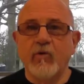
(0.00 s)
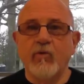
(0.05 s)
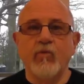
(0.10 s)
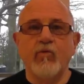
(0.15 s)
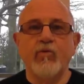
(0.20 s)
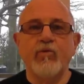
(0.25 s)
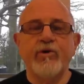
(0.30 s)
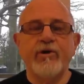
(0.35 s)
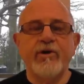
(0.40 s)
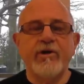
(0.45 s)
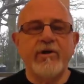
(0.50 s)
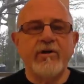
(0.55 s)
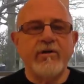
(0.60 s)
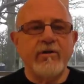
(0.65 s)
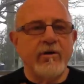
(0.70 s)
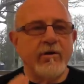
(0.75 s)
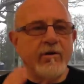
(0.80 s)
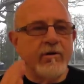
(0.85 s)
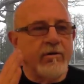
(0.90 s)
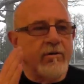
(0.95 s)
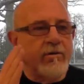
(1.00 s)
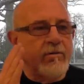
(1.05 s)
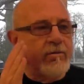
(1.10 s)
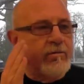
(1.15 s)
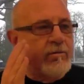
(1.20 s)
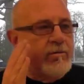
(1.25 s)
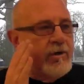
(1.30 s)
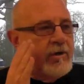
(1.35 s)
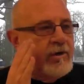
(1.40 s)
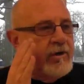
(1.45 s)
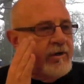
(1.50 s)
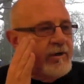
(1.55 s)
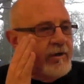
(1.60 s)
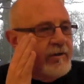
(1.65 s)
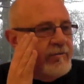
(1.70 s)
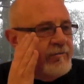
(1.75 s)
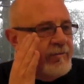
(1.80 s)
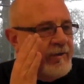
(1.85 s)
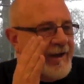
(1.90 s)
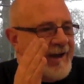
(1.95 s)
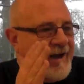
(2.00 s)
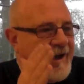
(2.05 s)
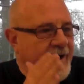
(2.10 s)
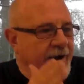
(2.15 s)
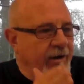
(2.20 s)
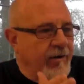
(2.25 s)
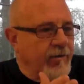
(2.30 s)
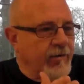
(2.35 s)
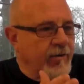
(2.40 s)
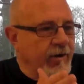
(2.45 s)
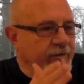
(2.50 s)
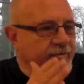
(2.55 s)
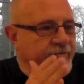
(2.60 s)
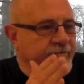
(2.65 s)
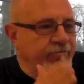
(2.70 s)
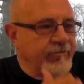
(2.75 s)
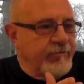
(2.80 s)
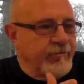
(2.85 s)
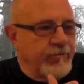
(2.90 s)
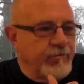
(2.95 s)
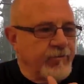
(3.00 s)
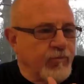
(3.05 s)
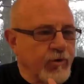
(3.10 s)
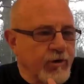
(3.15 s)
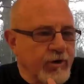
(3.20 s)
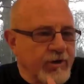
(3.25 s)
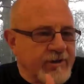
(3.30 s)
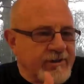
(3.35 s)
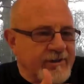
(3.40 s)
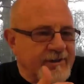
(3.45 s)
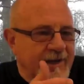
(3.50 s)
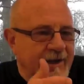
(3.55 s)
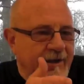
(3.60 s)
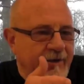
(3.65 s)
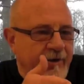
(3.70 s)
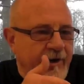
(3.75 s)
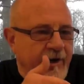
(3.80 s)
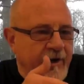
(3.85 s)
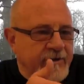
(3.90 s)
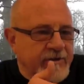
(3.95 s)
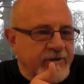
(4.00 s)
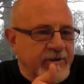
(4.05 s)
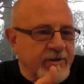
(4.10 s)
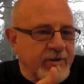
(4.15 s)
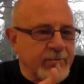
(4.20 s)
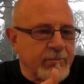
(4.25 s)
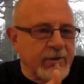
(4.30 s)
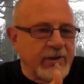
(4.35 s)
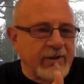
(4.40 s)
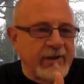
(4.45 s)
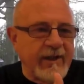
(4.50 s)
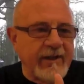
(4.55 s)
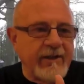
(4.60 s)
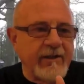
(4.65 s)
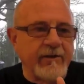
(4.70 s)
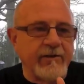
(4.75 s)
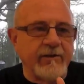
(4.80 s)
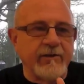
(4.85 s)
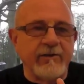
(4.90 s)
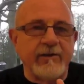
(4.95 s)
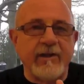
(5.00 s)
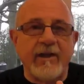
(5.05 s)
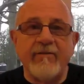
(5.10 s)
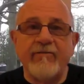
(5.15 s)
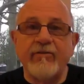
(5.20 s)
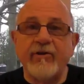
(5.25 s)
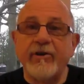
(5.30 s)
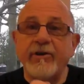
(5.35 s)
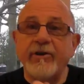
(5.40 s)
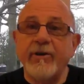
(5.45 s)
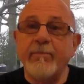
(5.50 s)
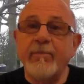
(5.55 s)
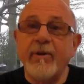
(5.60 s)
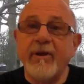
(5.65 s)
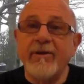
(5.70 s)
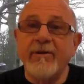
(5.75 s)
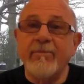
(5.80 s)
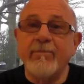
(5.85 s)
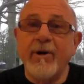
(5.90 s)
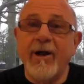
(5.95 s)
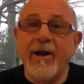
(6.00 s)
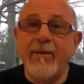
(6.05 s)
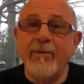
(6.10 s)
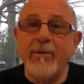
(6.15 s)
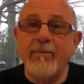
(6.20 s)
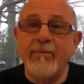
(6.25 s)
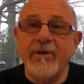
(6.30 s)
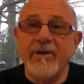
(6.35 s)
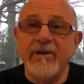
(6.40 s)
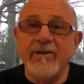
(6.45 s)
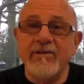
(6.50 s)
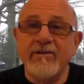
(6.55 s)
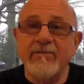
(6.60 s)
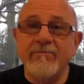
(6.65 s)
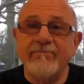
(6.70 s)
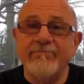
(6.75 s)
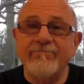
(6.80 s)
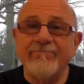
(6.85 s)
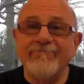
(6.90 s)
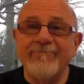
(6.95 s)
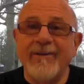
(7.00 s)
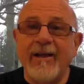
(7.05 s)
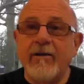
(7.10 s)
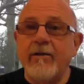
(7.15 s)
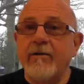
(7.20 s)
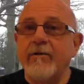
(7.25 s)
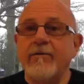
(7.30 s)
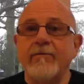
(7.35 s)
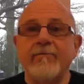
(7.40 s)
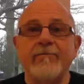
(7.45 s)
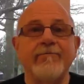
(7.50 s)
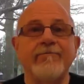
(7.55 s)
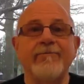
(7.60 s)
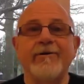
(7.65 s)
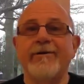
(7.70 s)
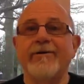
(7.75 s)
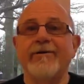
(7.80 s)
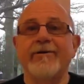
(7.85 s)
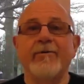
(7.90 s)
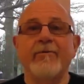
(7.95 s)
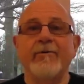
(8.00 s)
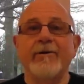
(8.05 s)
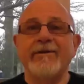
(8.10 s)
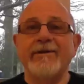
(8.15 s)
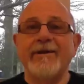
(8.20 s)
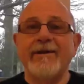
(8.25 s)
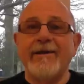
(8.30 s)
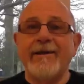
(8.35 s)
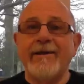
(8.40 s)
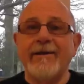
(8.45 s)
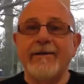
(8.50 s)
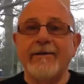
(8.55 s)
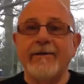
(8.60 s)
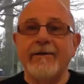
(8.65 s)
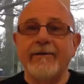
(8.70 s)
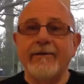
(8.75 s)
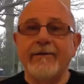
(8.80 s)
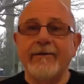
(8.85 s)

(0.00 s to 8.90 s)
We know how our food works down onto the molecular level, and the problem is we don't know what to eat.